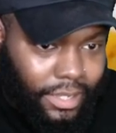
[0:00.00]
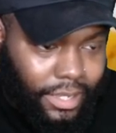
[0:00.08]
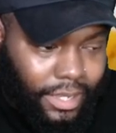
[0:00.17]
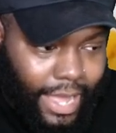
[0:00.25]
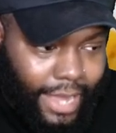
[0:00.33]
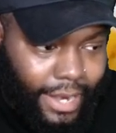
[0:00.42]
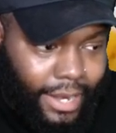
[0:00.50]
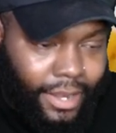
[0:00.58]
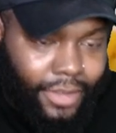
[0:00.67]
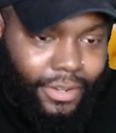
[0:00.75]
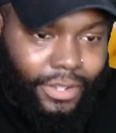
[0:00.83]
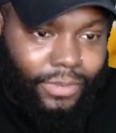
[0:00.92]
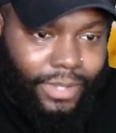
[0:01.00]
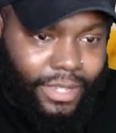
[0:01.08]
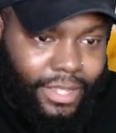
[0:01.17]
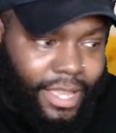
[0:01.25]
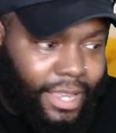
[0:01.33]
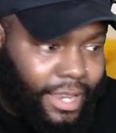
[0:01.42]
I didn't know this was a
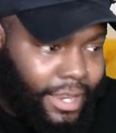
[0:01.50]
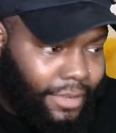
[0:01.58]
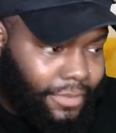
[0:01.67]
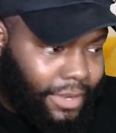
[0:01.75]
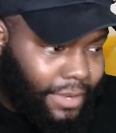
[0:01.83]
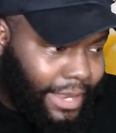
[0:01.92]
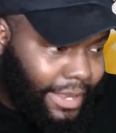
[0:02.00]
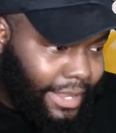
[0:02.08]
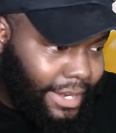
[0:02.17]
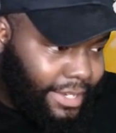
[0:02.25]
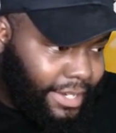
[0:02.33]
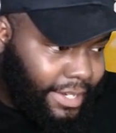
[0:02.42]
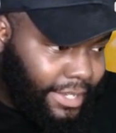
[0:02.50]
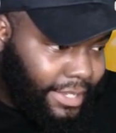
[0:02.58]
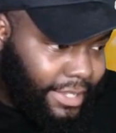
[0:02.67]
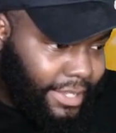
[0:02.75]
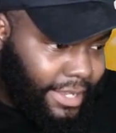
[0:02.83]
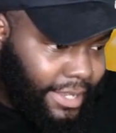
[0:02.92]
thing. What, what kind of cheese
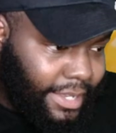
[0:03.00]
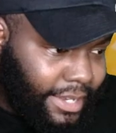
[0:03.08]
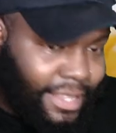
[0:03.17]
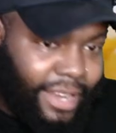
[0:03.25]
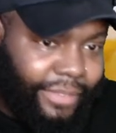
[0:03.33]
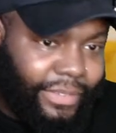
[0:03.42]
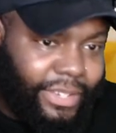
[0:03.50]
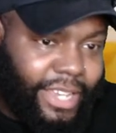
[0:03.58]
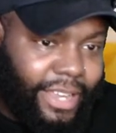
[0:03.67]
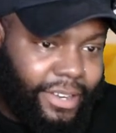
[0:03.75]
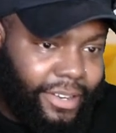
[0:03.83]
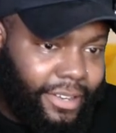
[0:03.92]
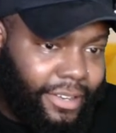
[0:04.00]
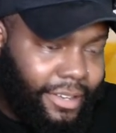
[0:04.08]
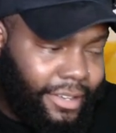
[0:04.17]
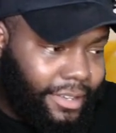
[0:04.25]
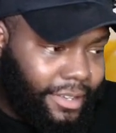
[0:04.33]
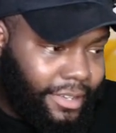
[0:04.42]
is that? That's not even cheddar.
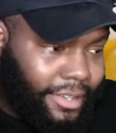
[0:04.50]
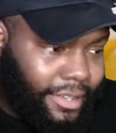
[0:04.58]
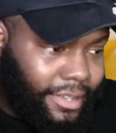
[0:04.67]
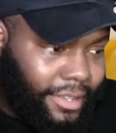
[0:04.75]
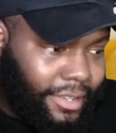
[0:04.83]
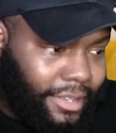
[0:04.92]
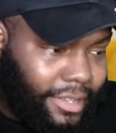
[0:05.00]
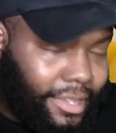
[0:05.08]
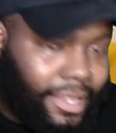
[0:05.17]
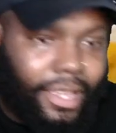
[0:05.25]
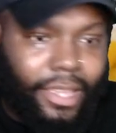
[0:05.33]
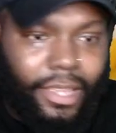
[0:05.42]
Okay.